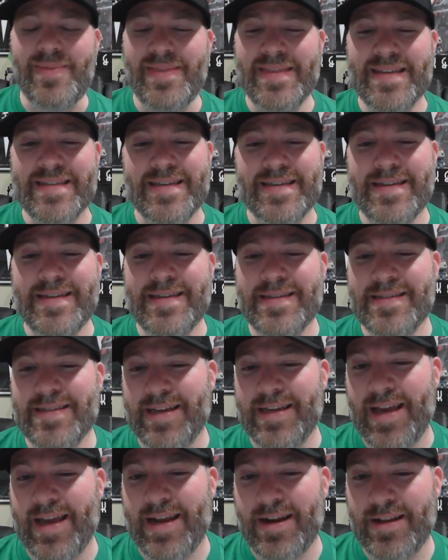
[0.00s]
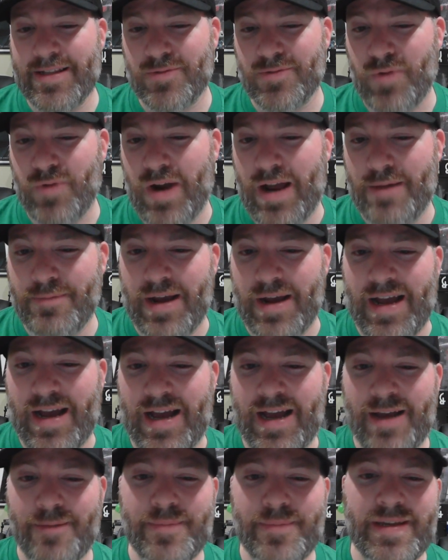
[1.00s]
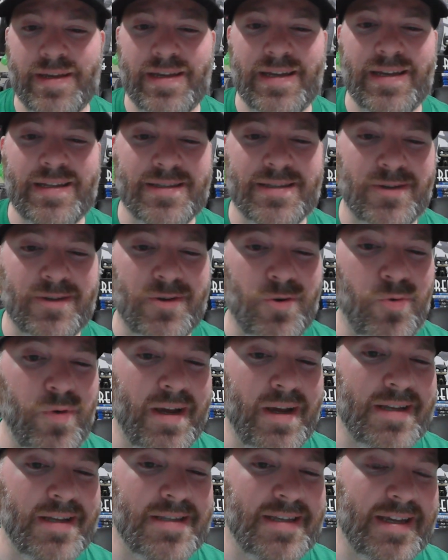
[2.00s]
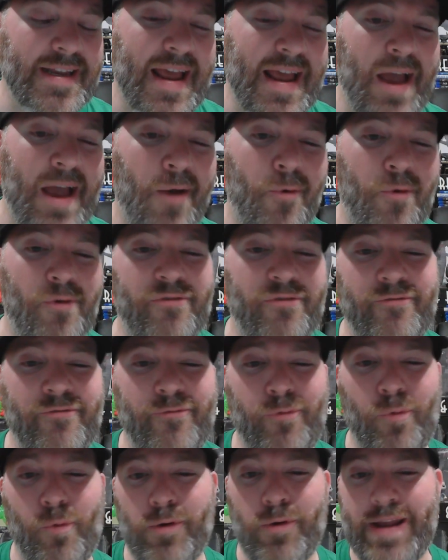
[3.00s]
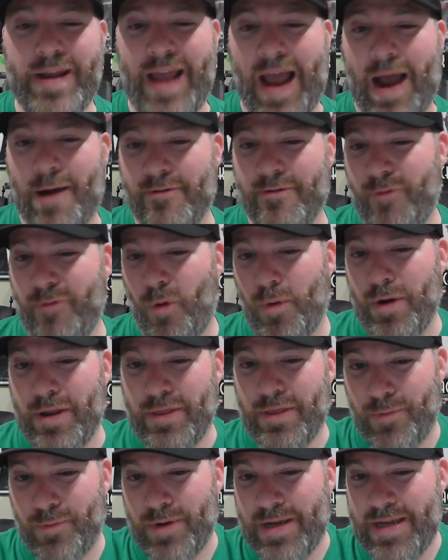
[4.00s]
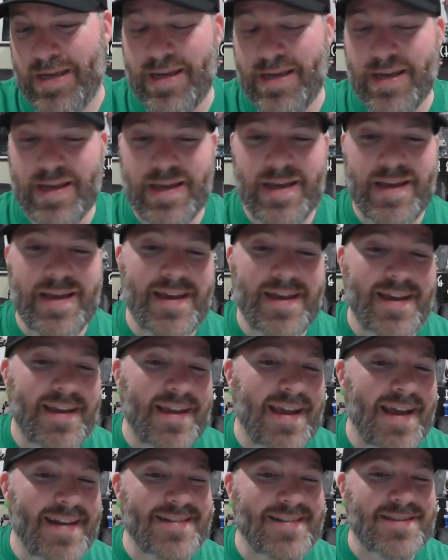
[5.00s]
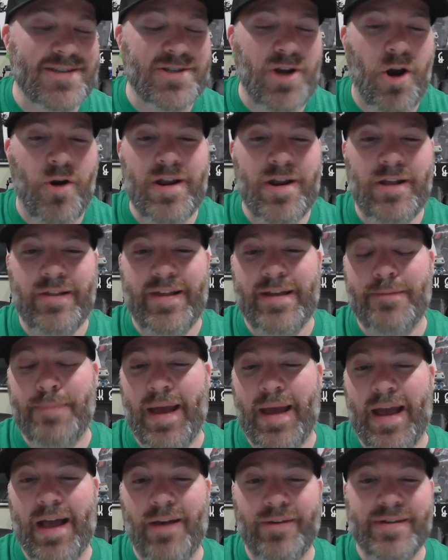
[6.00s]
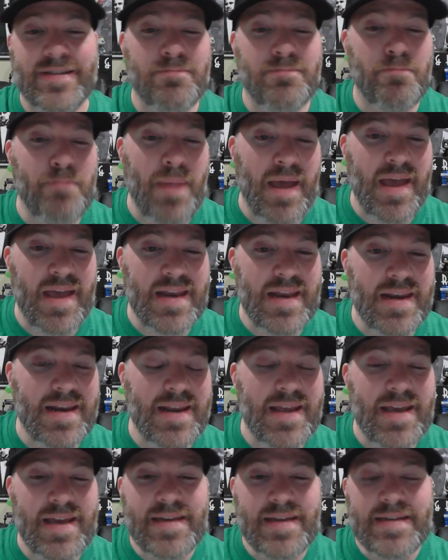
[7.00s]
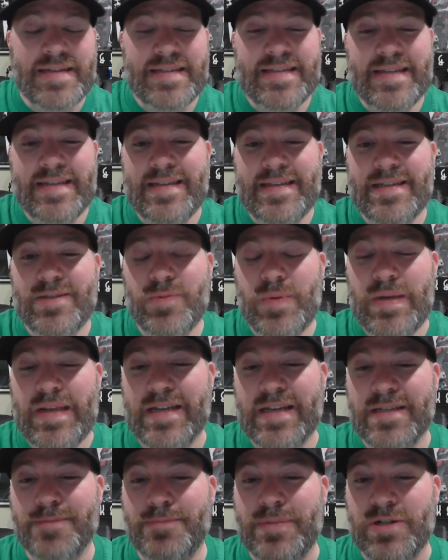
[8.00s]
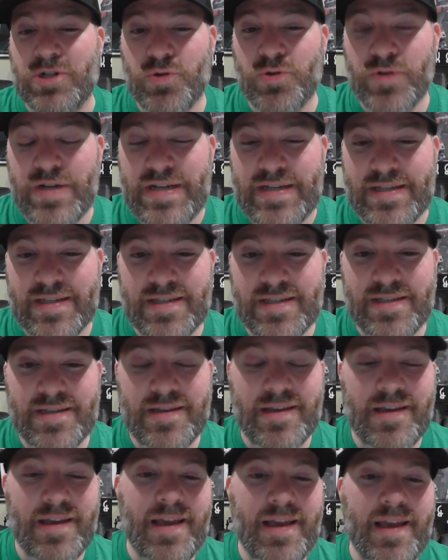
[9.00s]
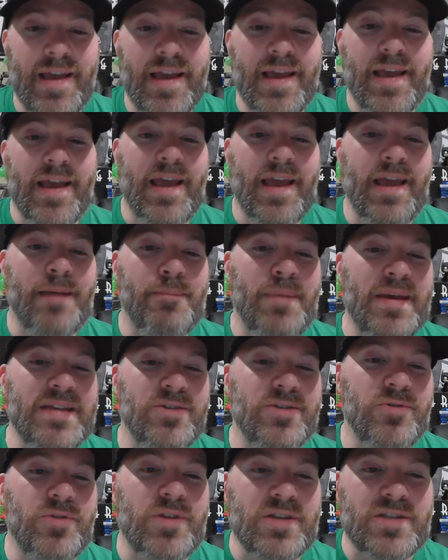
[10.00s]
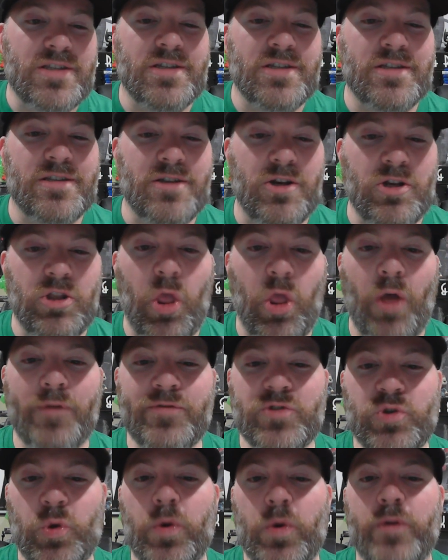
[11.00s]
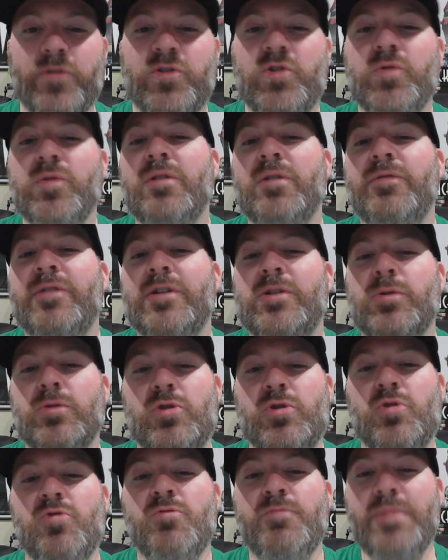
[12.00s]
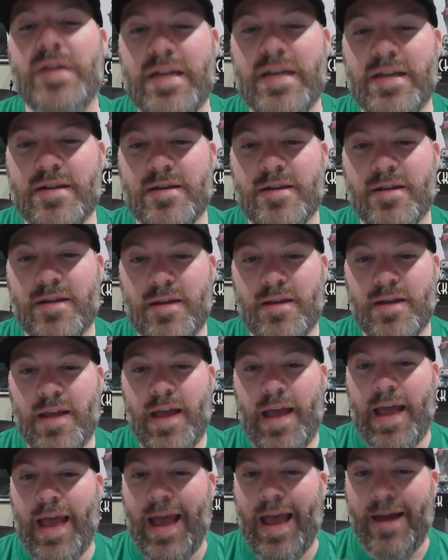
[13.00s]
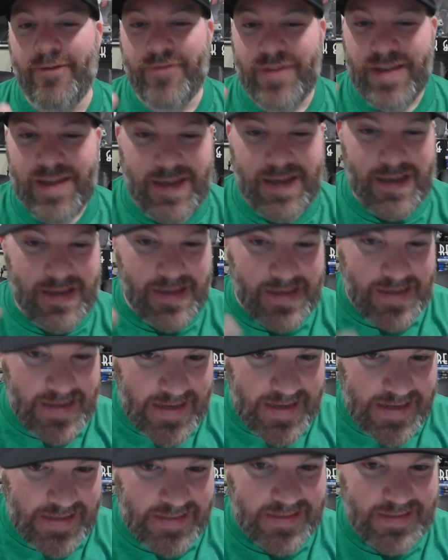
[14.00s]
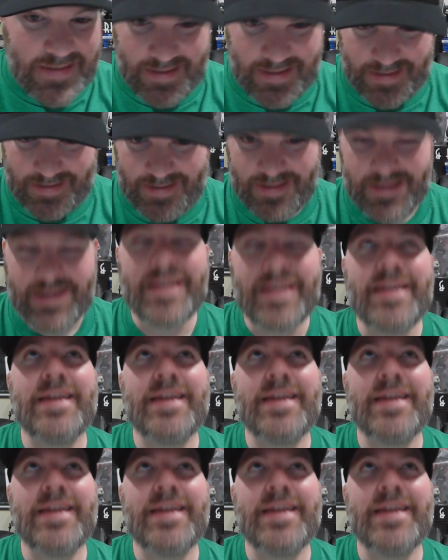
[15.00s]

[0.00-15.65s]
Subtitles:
This is, again, it's a rom-com. It's quick. It's like an hour 40, hour 43. Again, it's starring Glenn Powell as Ben, Sydney Sweeney as Patrice. And basically, this is a love story of two individuals who meet, have instant